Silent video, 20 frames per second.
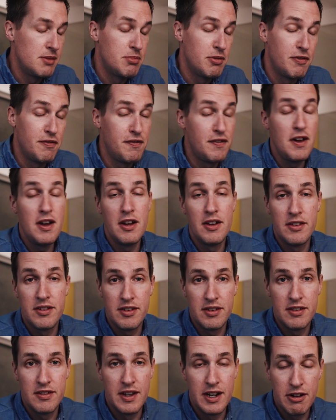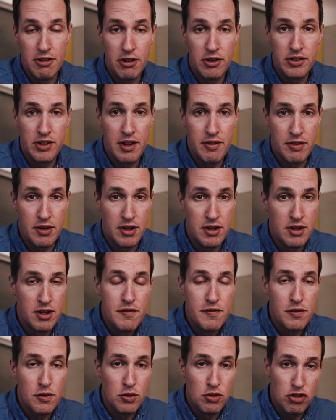prefers the Hero 7
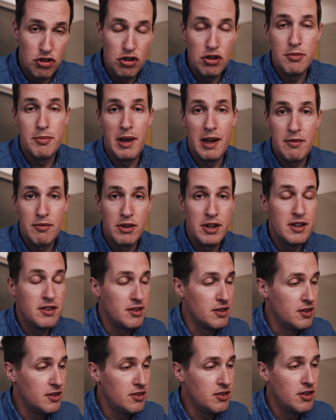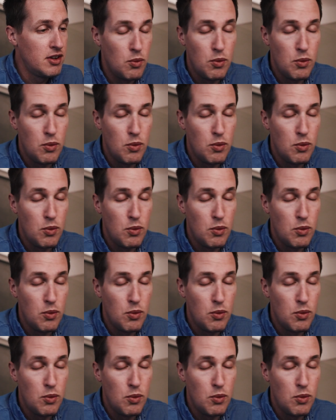for two main reasons.